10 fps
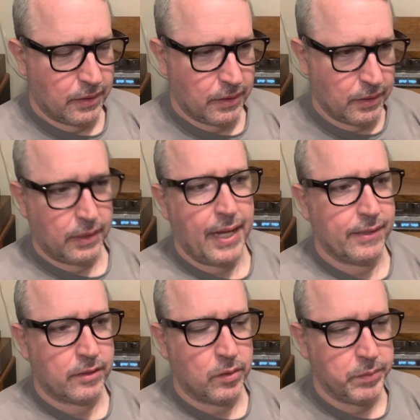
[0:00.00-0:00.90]

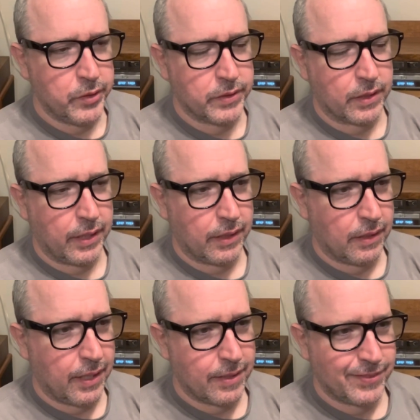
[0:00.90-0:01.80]
classical music. Like a
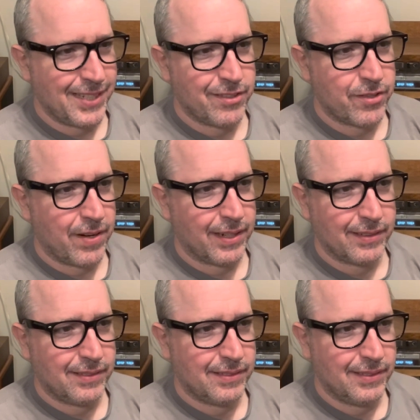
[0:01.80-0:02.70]
lot of
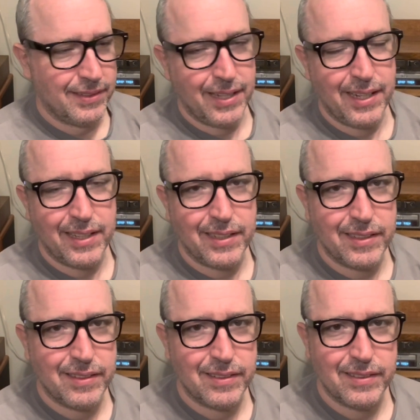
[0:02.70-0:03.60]
soundtracks
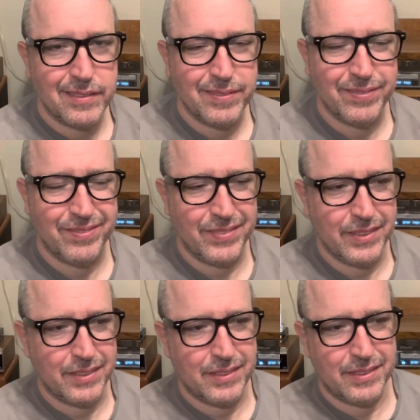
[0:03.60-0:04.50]
today,
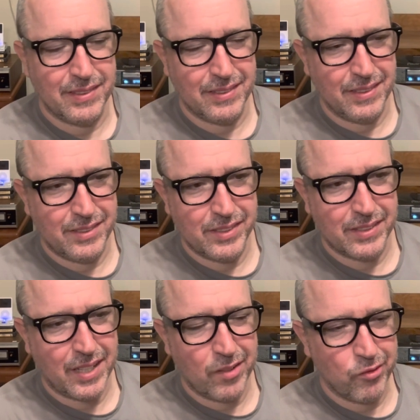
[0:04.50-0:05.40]
it's it's just
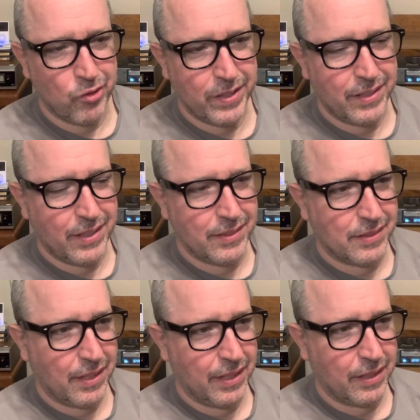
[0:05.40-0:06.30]
kind of written as
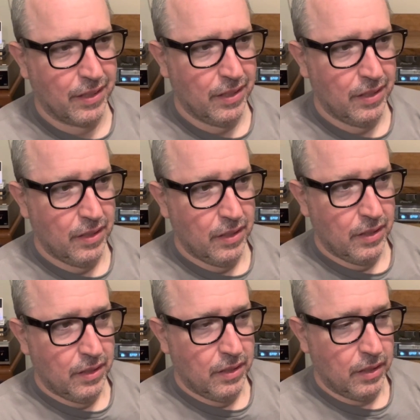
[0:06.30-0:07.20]
like,
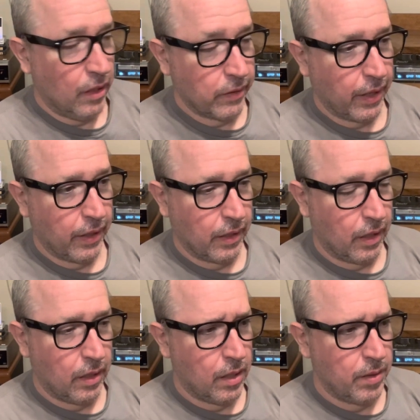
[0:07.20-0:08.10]
okay,
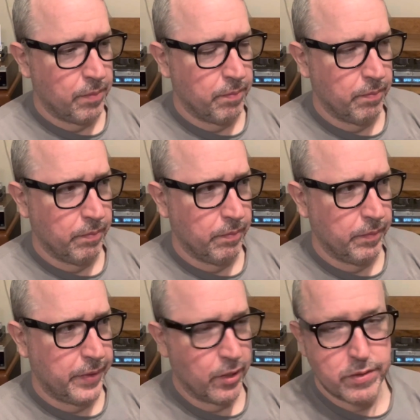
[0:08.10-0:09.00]
um,
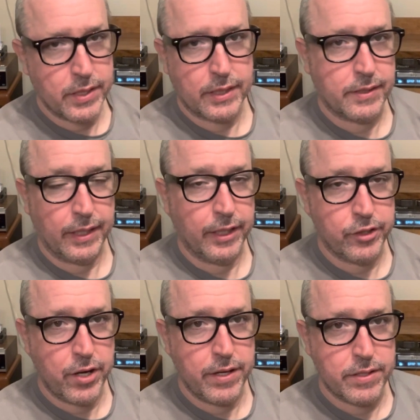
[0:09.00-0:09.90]
there's an exciting
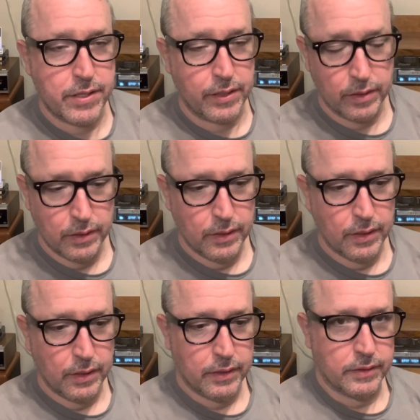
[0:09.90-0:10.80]
chase scene.
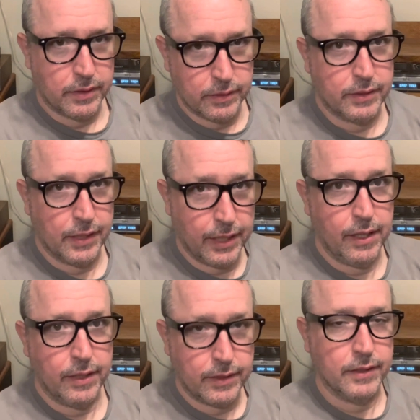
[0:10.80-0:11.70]
And then